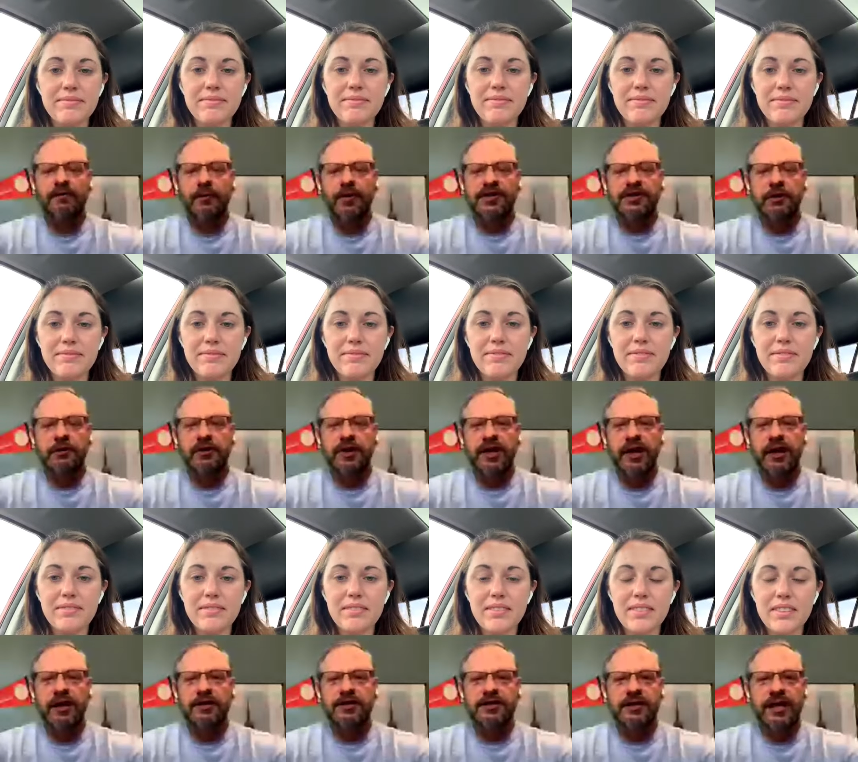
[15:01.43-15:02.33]
Speaker 1: of what's going
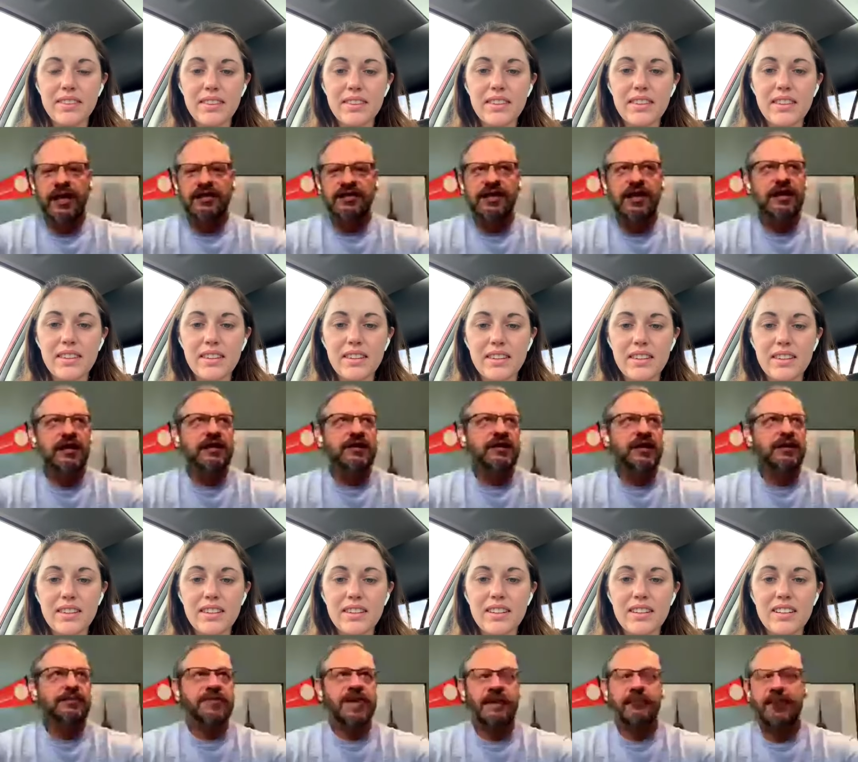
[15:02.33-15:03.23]
on. So that's kind of the
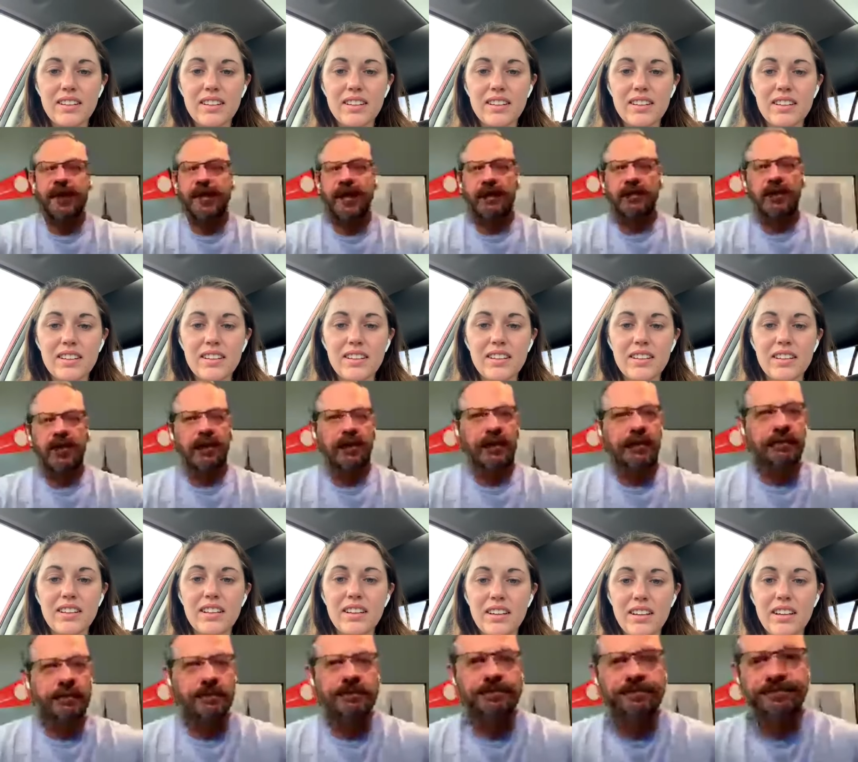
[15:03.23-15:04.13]
update right now, Kelly.
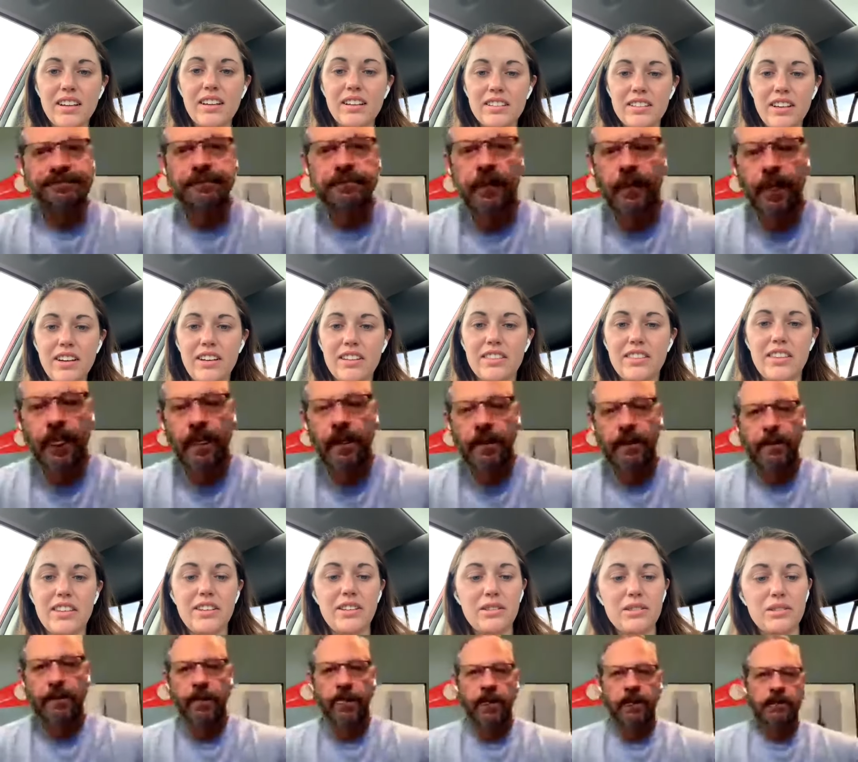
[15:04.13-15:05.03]
Speaker 2: Yeah,
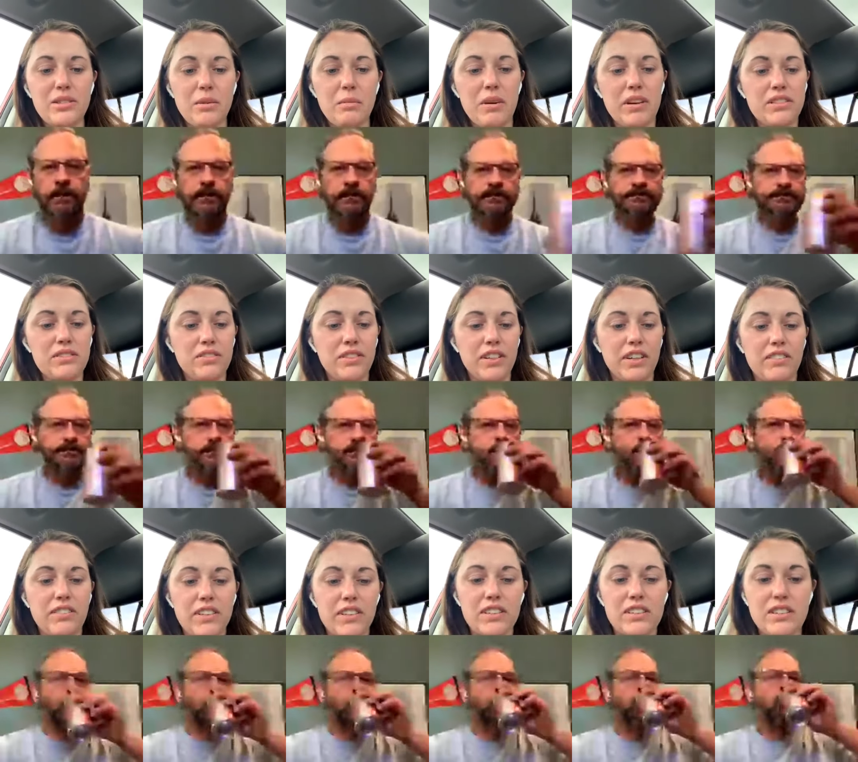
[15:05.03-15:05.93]
thank you so much for
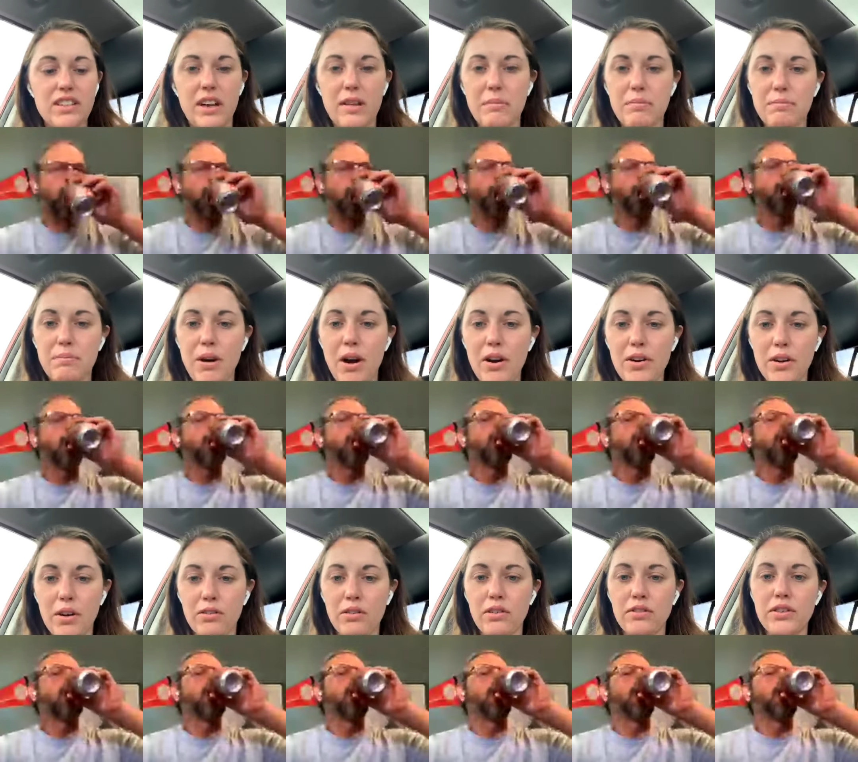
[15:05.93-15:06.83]
giving us that
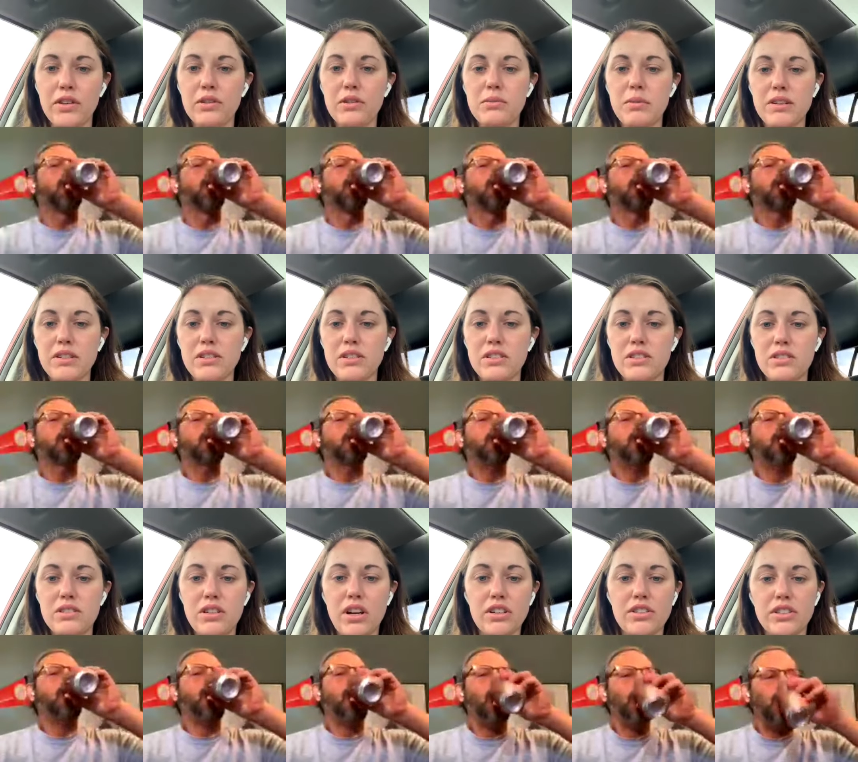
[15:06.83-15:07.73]
broad overview, especially
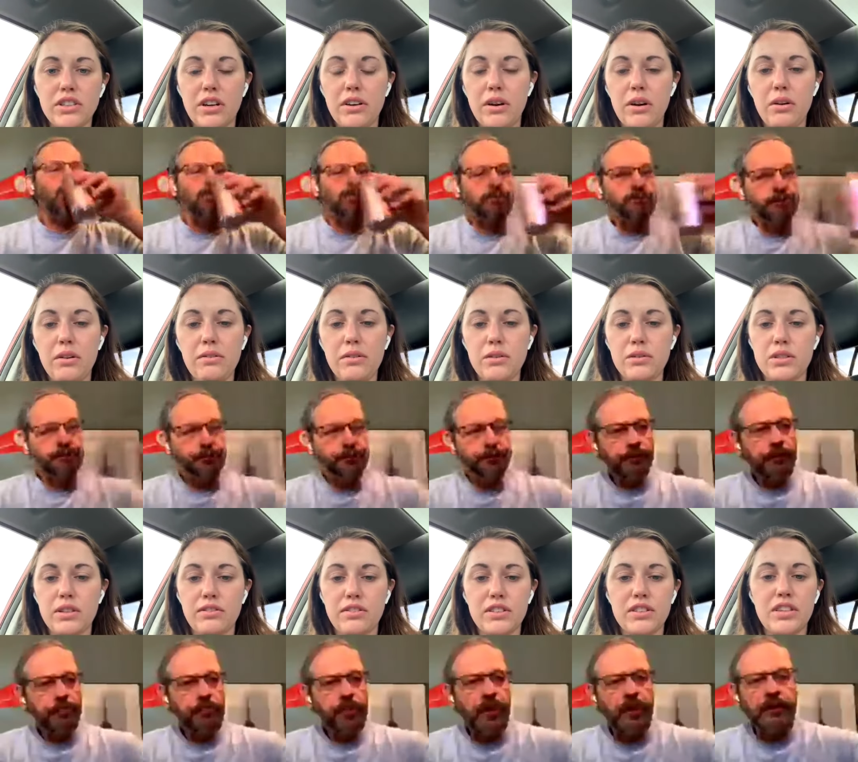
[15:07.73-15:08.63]
touching on all of
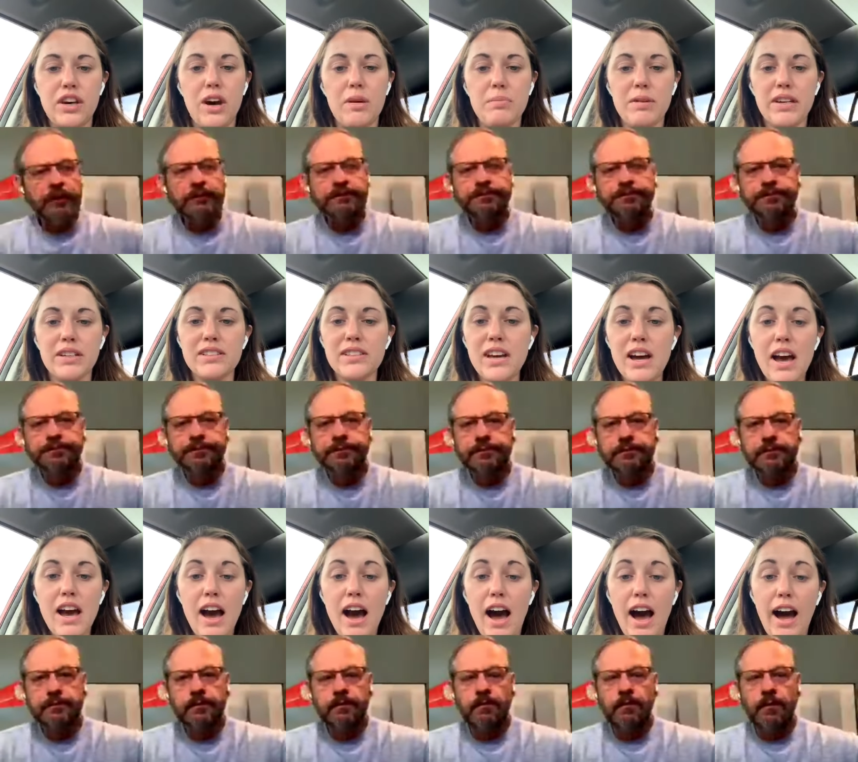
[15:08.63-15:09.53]
those different topics.
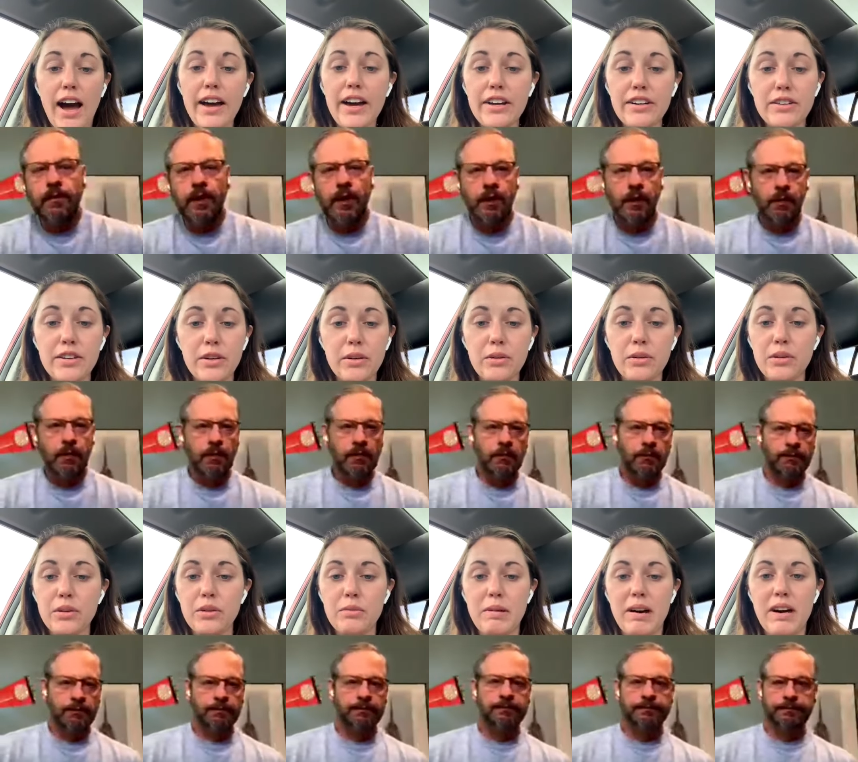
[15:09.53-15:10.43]
I had no clue